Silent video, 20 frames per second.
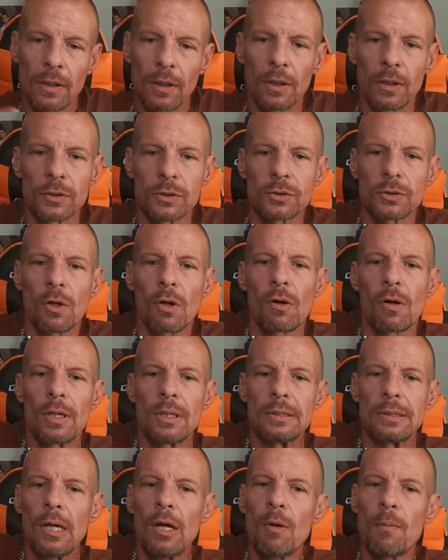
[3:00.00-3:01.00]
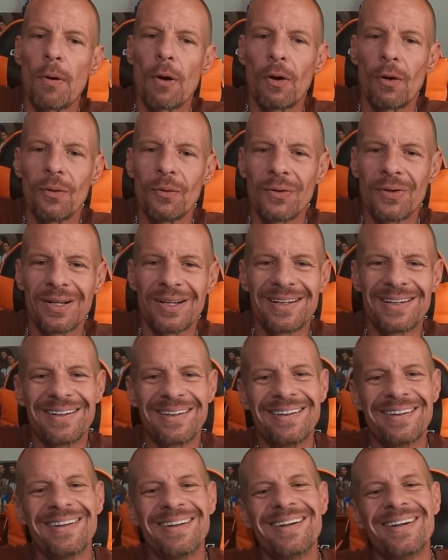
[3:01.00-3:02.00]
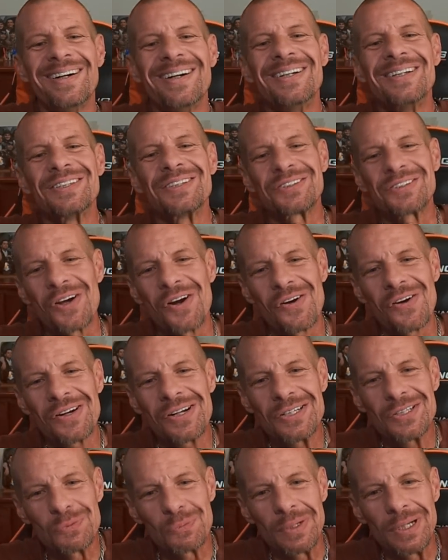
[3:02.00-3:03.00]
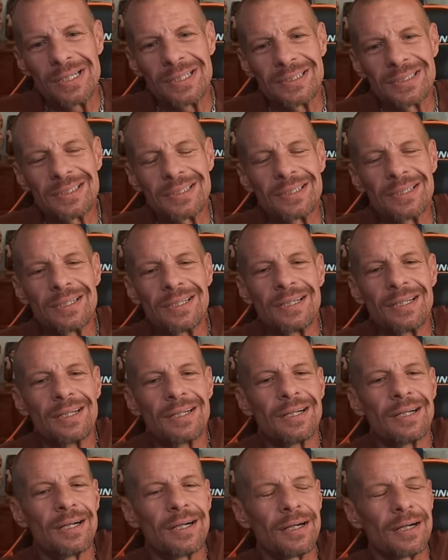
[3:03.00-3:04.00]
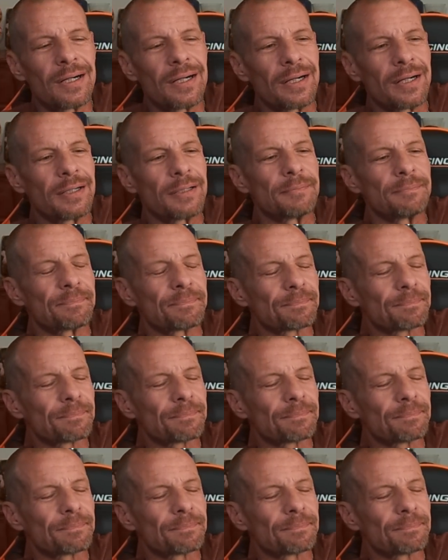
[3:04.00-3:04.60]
a star on his elbow, a star on his wrist. I